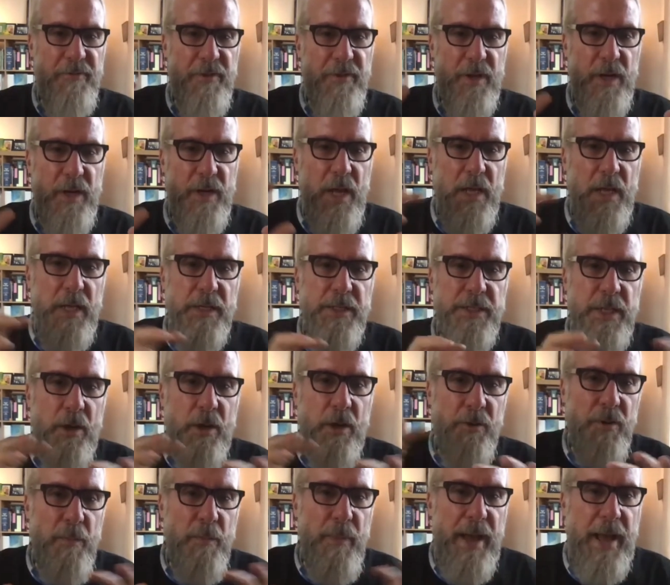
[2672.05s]
and tell
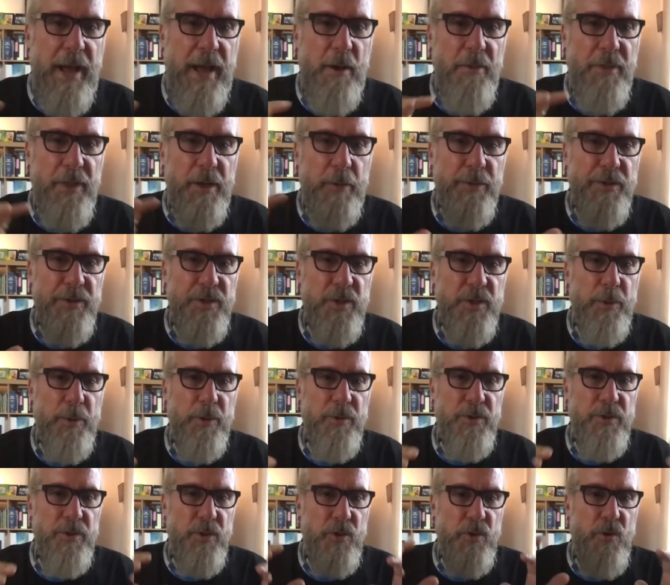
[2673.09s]
them how they were
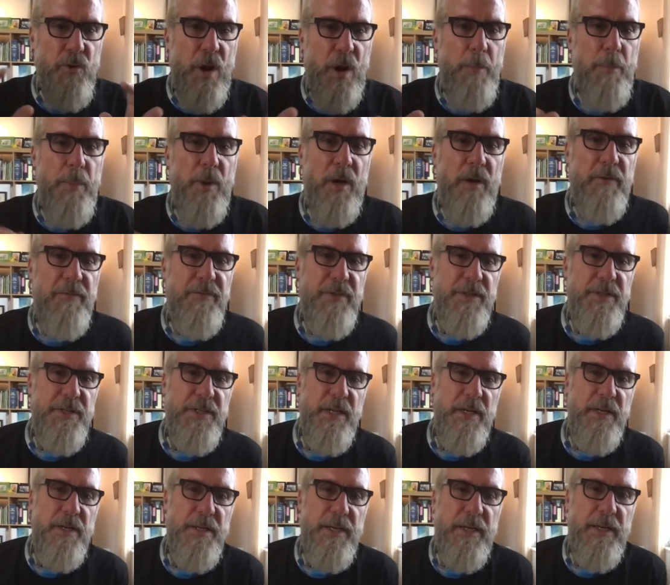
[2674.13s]
supposed to drop off the
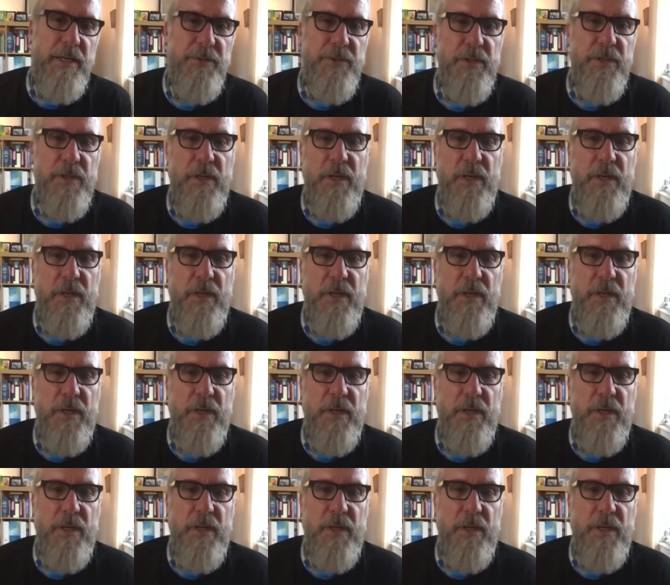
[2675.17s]
$10,000.